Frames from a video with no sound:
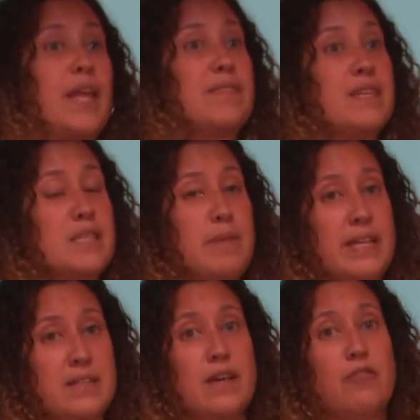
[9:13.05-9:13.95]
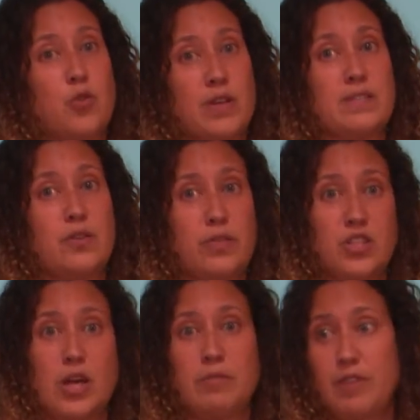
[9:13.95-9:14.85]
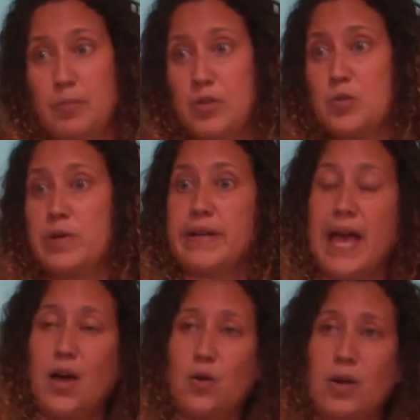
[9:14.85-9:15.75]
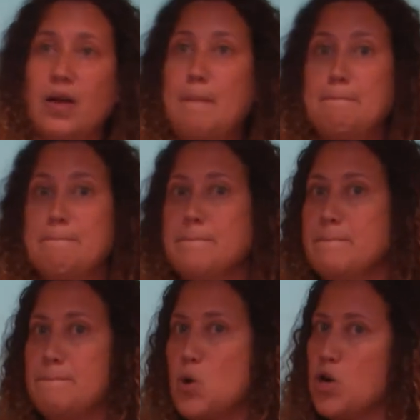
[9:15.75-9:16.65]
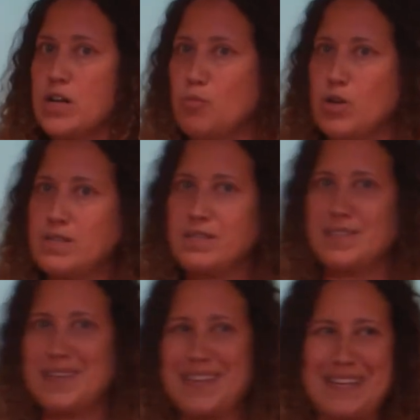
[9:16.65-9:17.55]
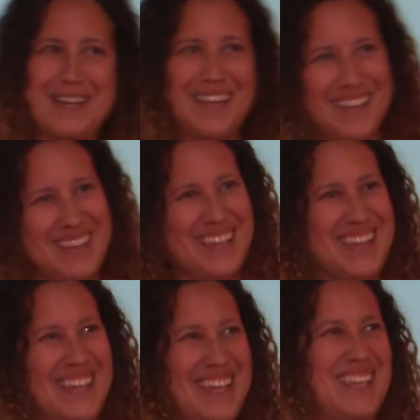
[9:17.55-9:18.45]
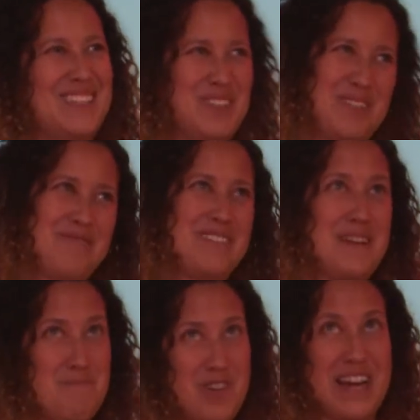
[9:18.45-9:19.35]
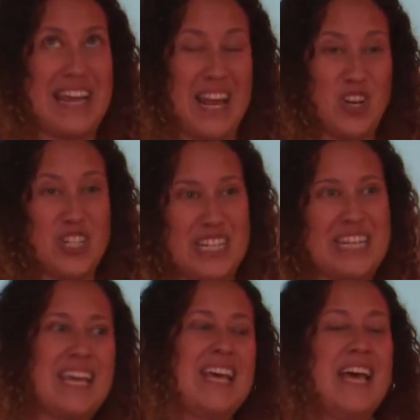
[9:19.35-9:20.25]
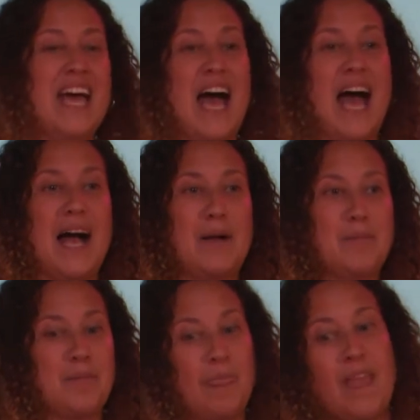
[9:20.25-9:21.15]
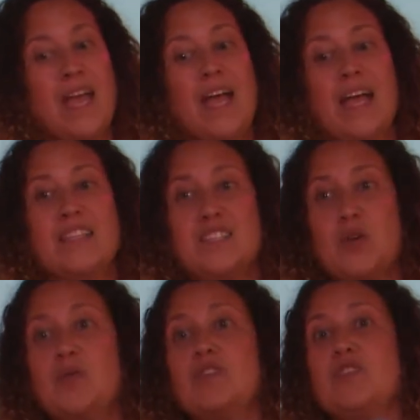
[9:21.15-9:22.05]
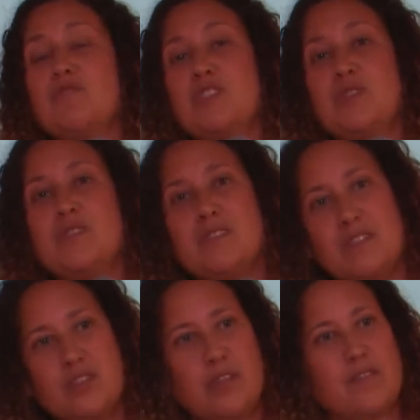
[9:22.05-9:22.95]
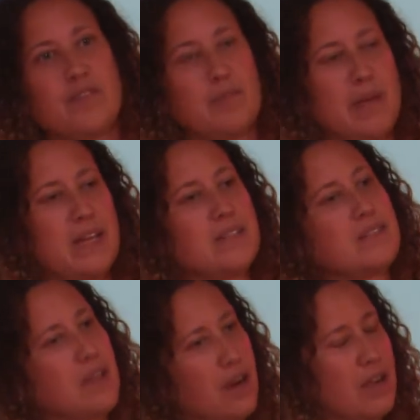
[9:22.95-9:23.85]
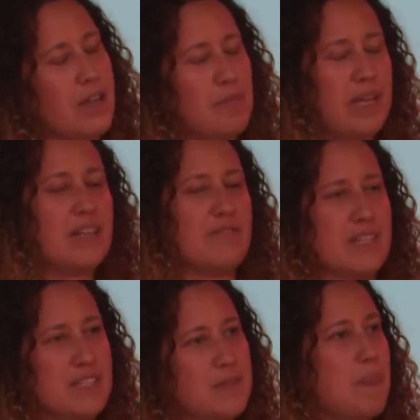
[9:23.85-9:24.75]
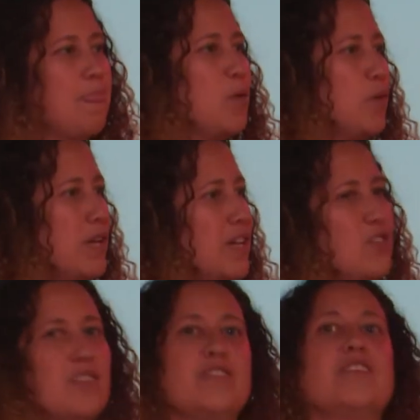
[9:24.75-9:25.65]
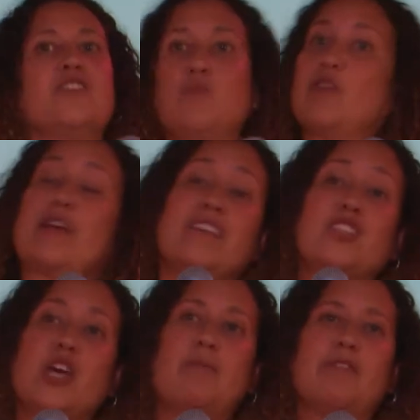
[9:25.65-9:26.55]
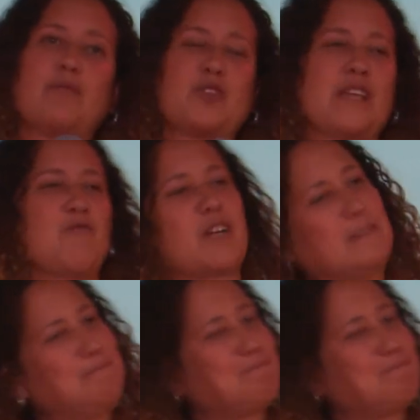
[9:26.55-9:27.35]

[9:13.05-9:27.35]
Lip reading: This meant, of course, though, that job developers were now more numerous in sort of number and energy. And so to reduce the degree of competitiveness, we created the Job Developers Network.